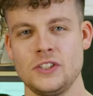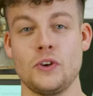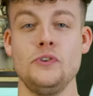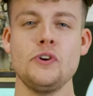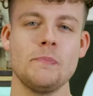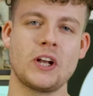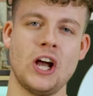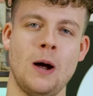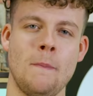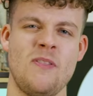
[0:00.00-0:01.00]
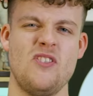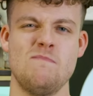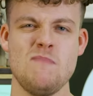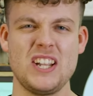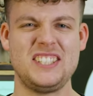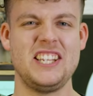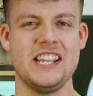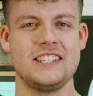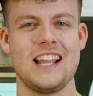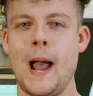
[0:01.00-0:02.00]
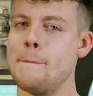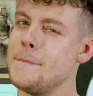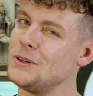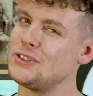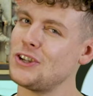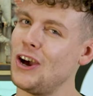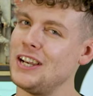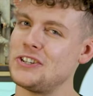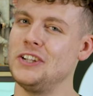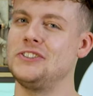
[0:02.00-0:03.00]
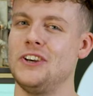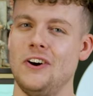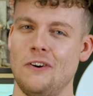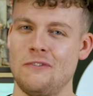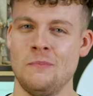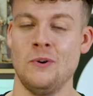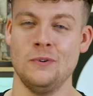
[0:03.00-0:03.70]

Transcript: so you can become the mightiest and most stylish hunter of them